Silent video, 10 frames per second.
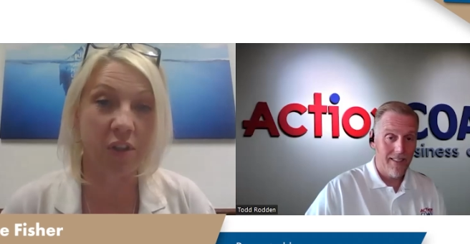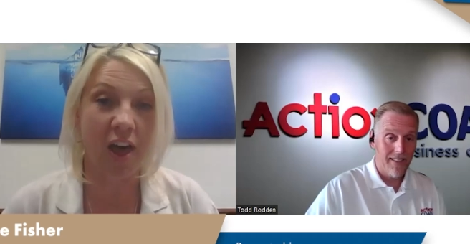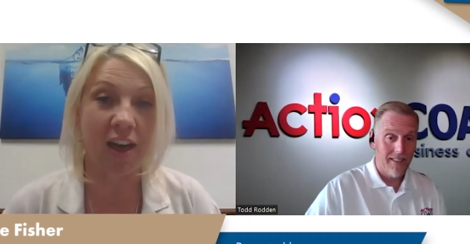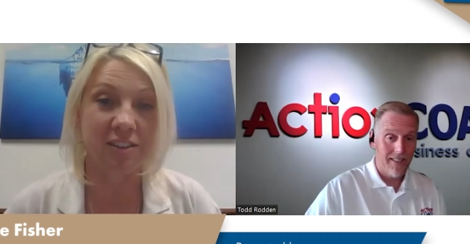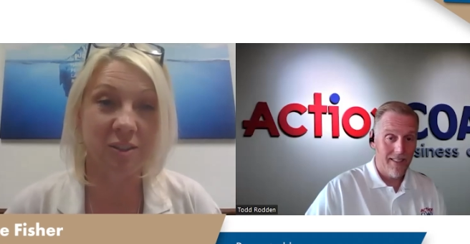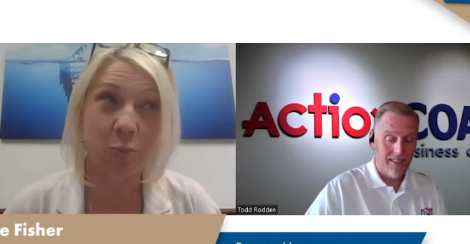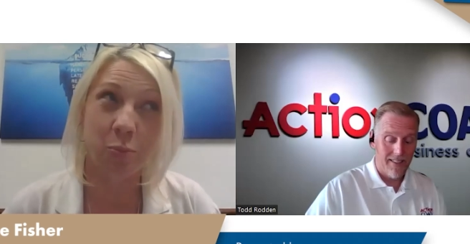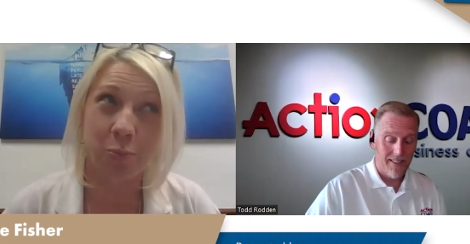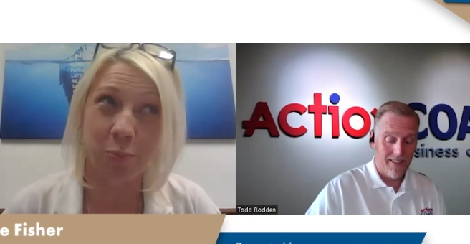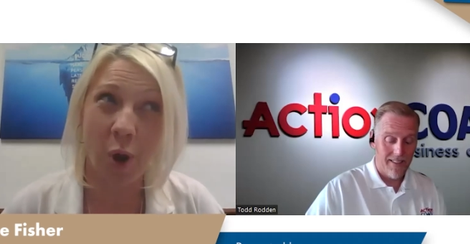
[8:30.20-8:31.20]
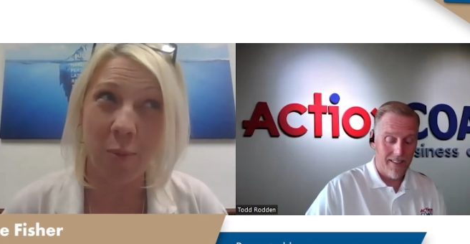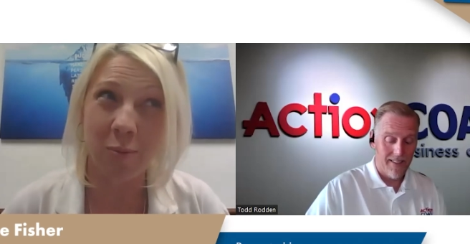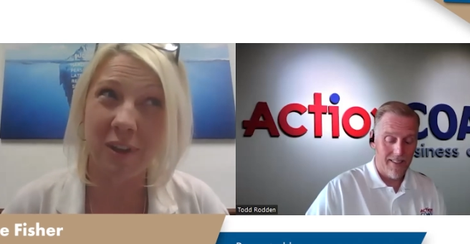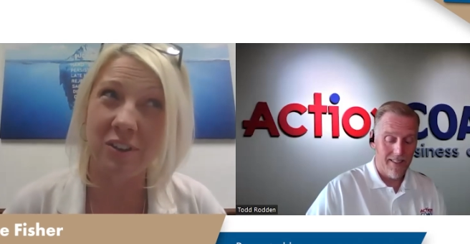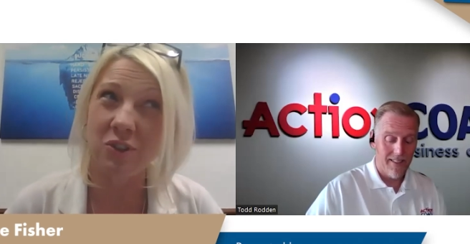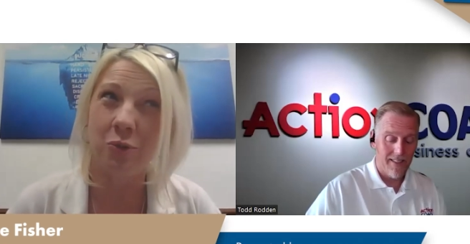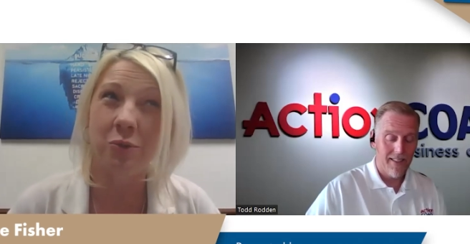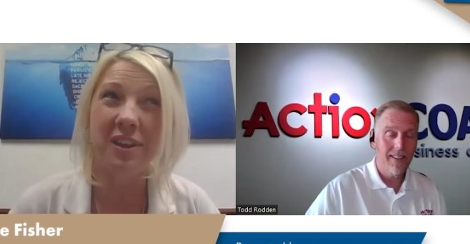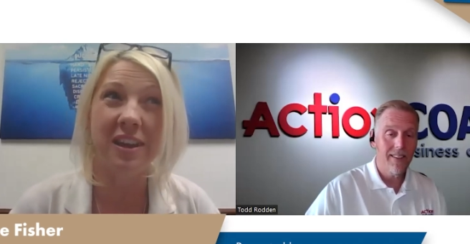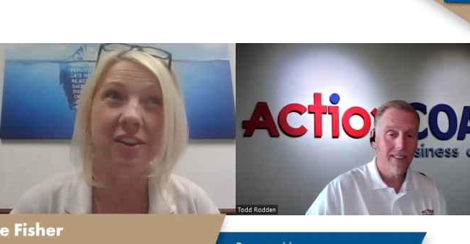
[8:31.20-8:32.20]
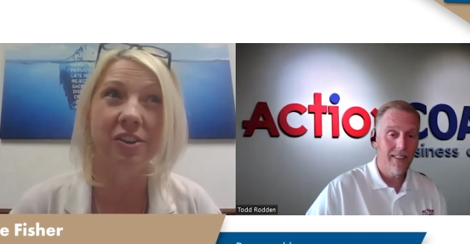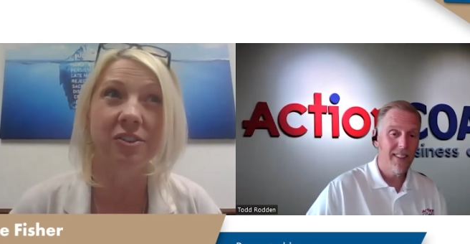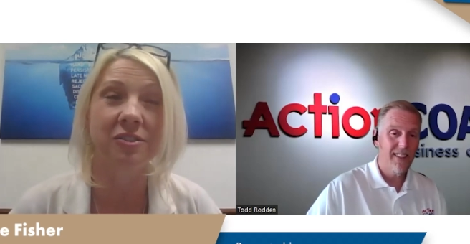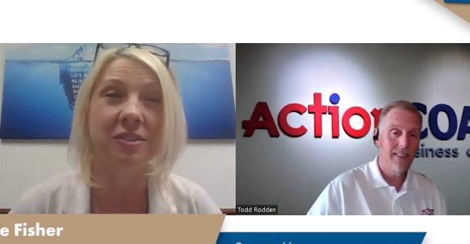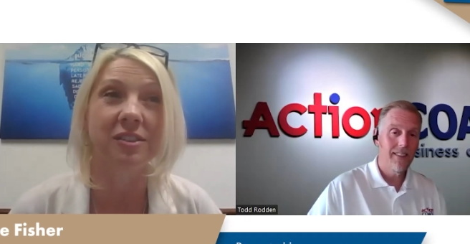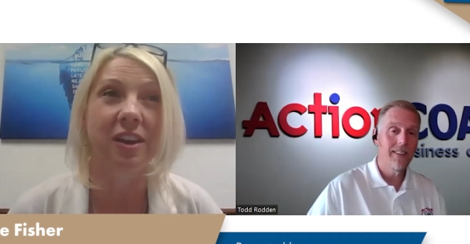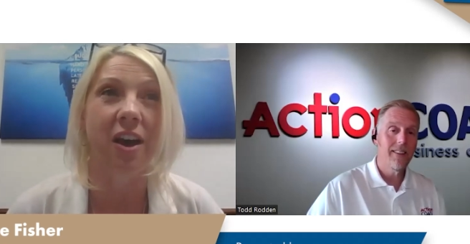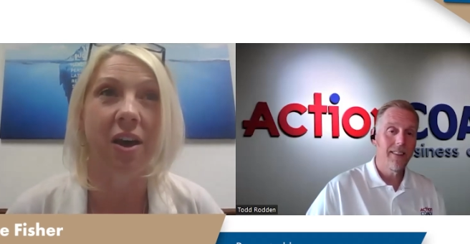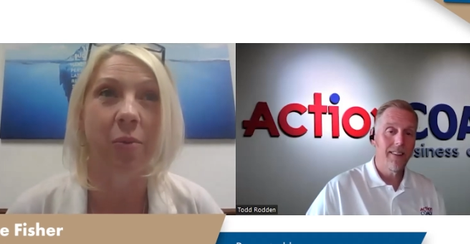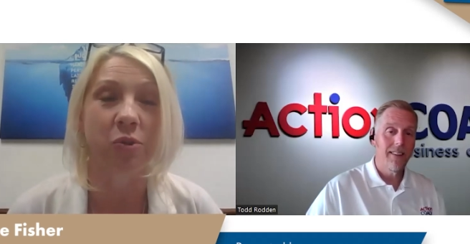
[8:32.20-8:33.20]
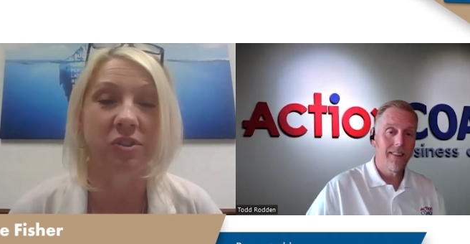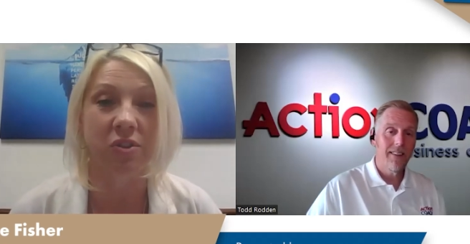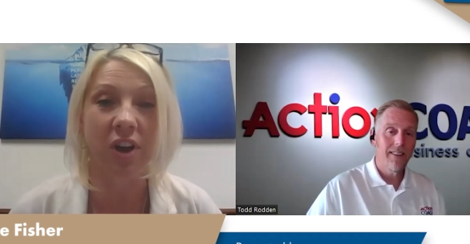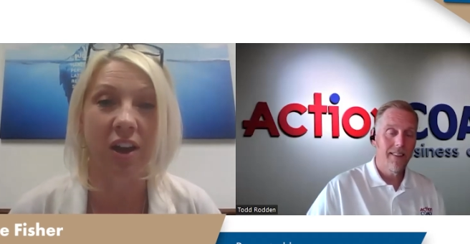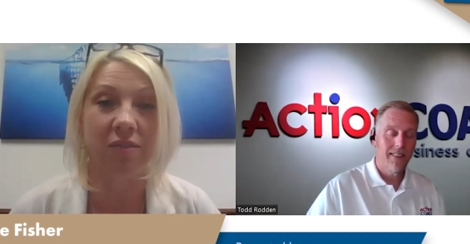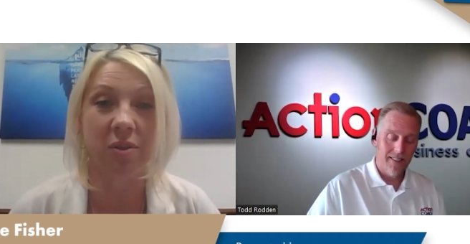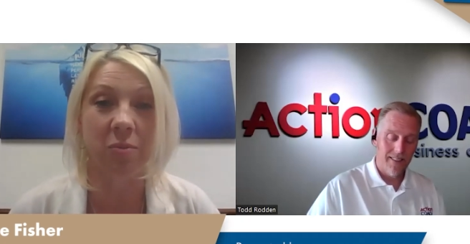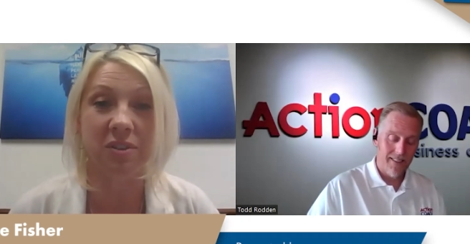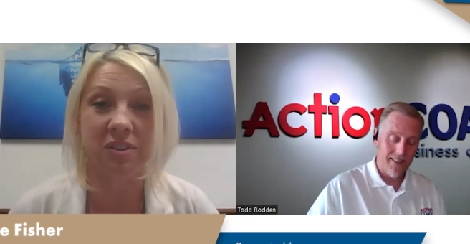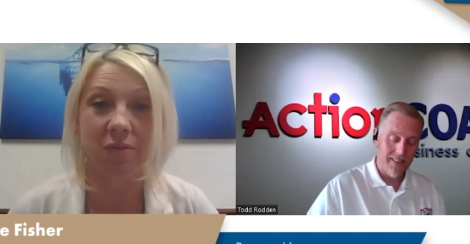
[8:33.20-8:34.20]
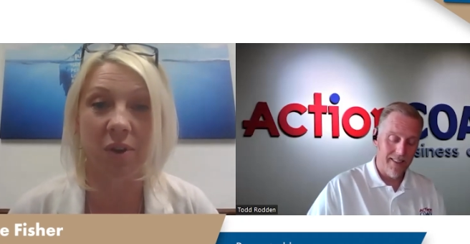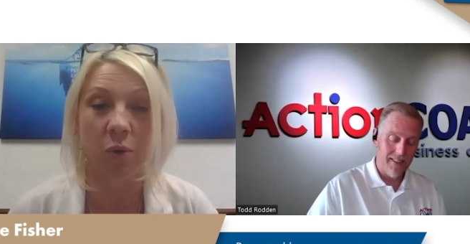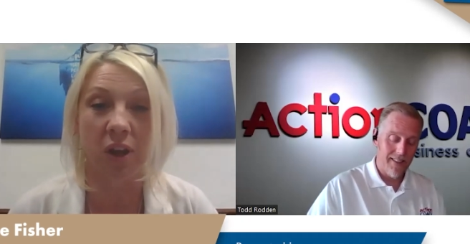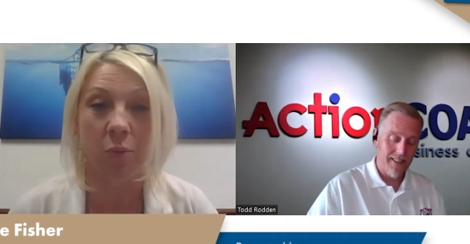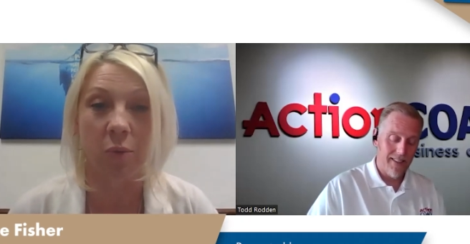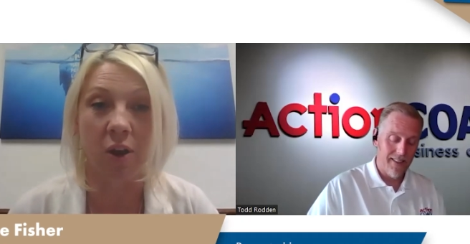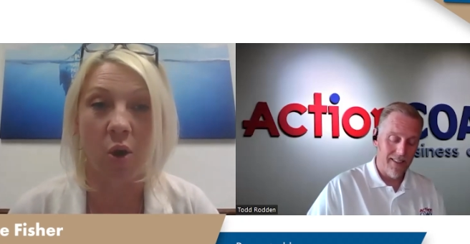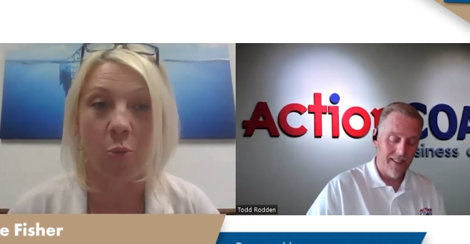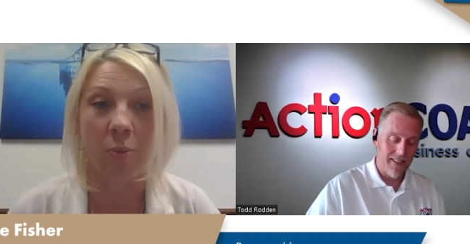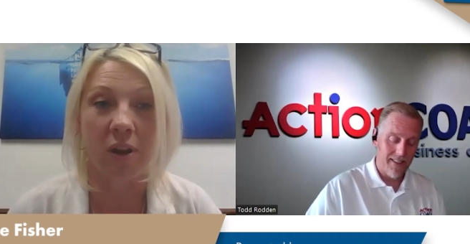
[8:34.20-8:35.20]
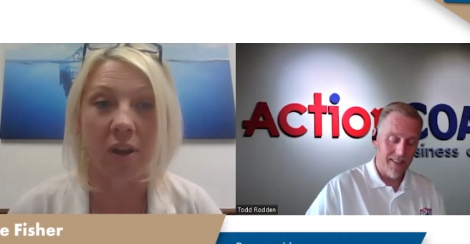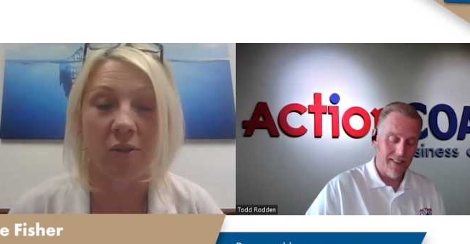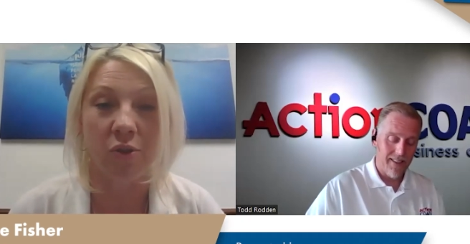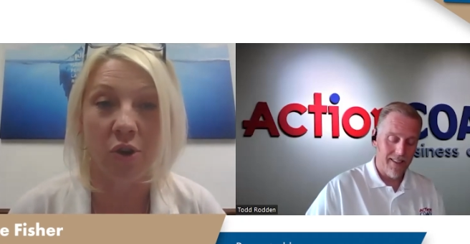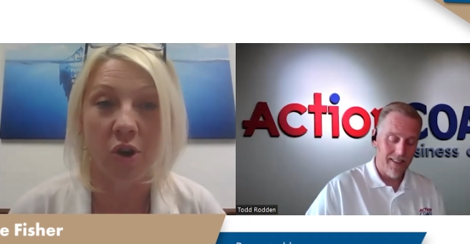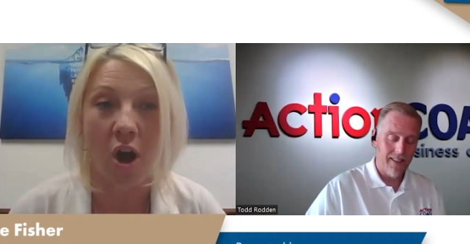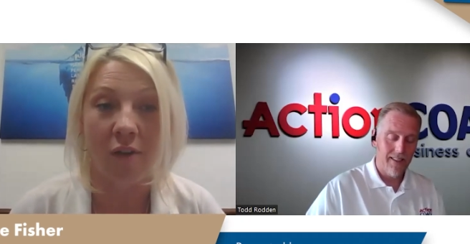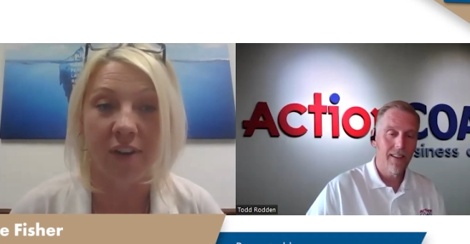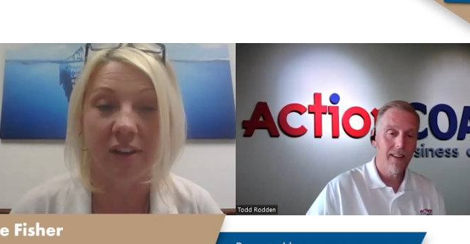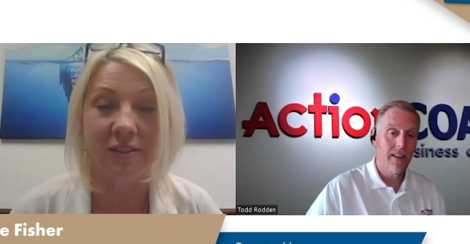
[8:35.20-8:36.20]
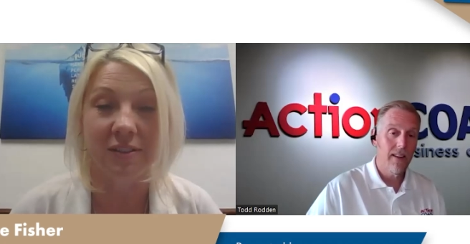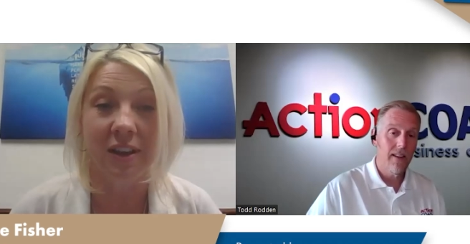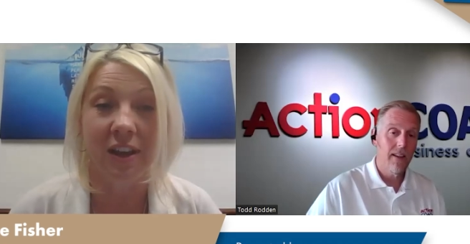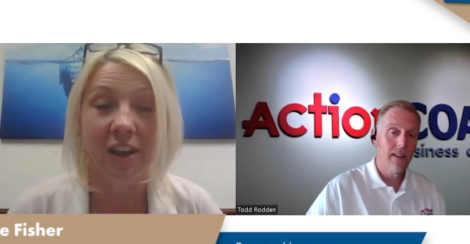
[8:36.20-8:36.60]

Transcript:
Speaker 1: the last probably two years. Um, we're still kind of in the midst of it. We're getting ready to open a third office.